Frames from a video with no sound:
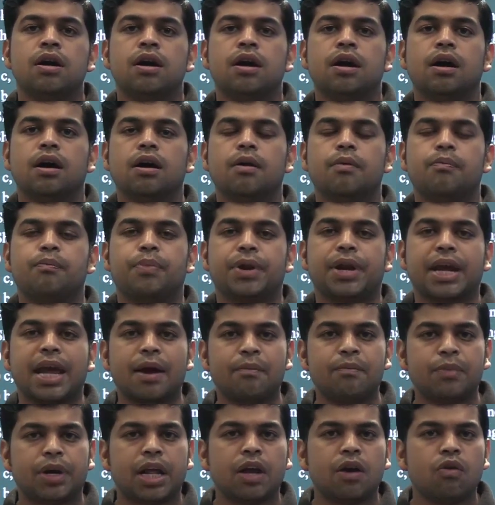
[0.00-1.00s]

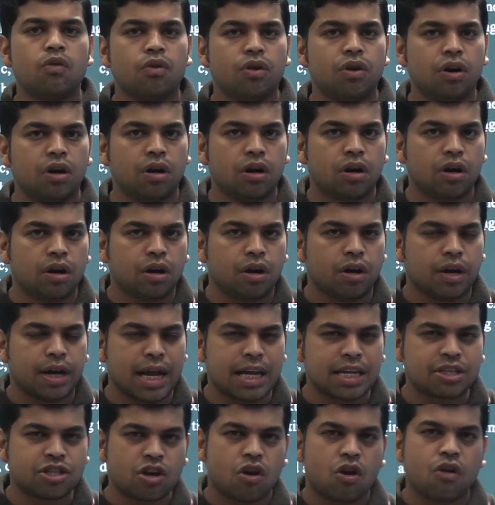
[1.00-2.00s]
preemptive
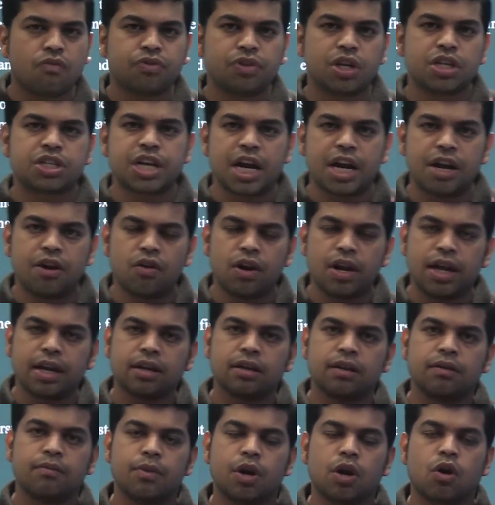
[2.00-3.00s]
nature of the scheduling,
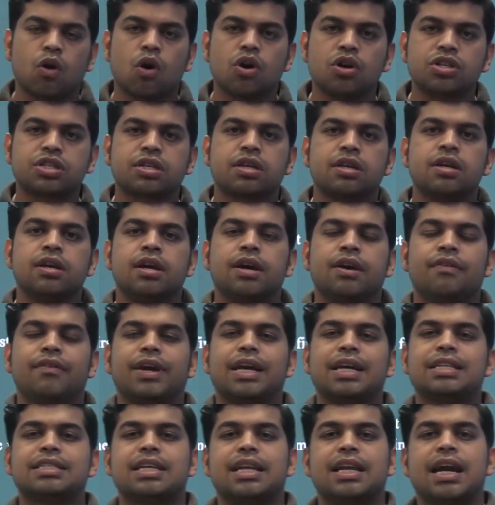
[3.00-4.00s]
because we
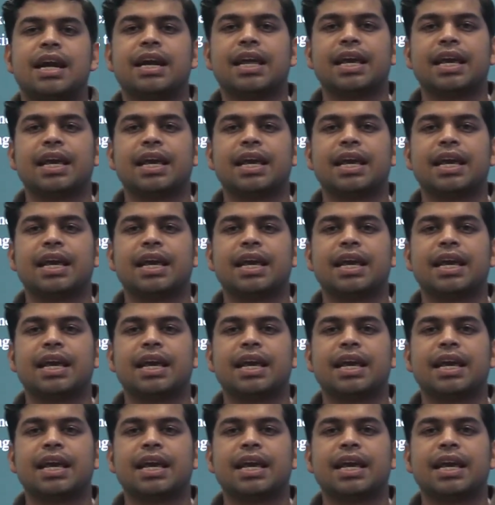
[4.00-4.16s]
can say that in